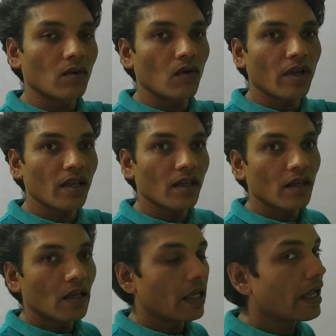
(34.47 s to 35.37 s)
okay,
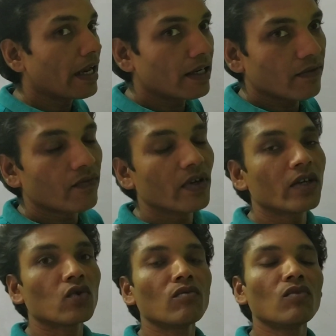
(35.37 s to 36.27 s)
and
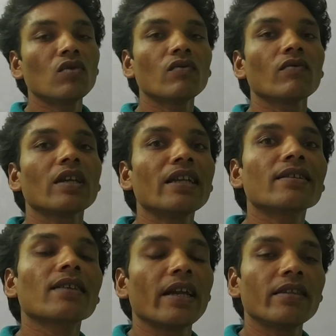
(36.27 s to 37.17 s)
free to move
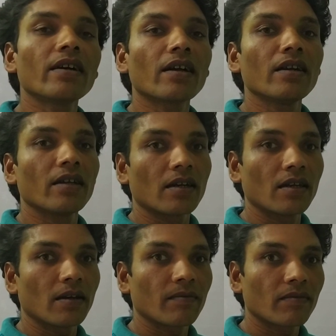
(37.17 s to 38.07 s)
inside the conductor.
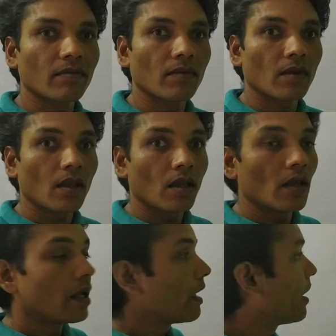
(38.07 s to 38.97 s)

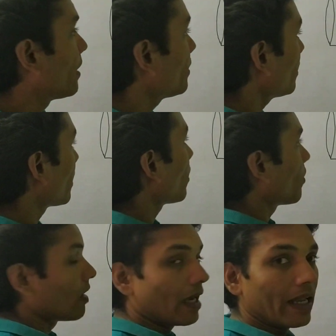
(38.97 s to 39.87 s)
And now
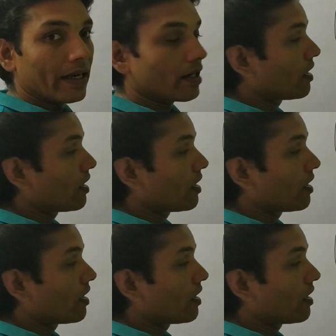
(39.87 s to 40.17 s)
let